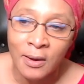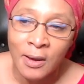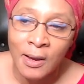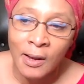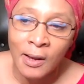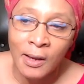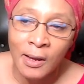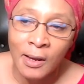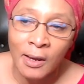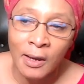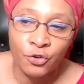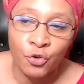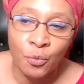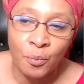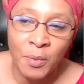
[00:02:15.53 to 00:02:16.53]
and you
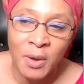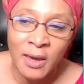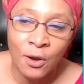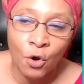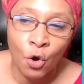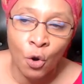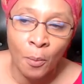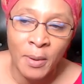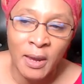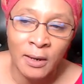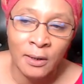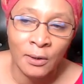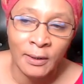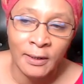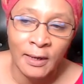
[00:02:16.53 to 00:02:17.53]
may or may not
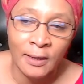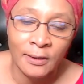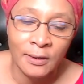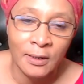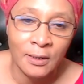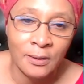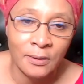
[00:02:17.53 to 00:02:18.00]
get this